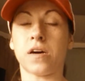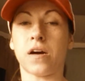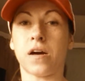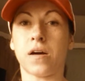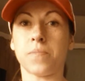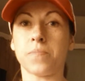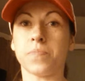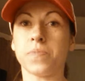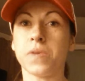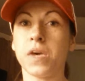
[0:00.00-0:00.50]

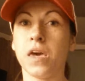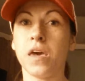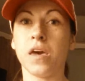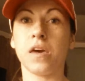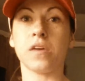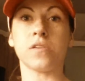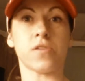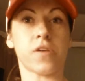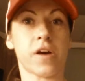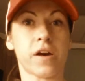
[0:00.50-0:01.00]

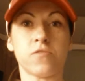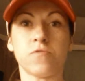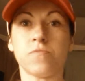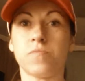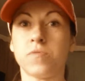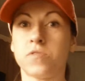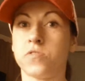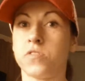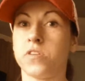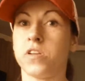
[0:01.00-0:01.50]
how you've
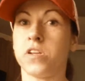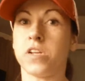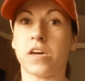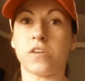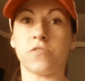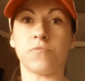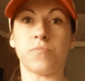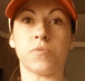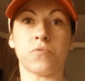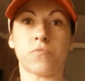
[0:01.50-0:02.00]
been treated,
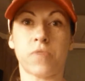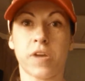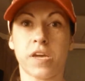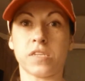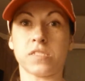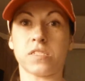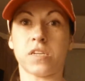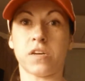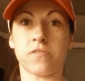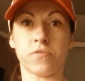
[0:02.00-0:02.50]
how you've been raised,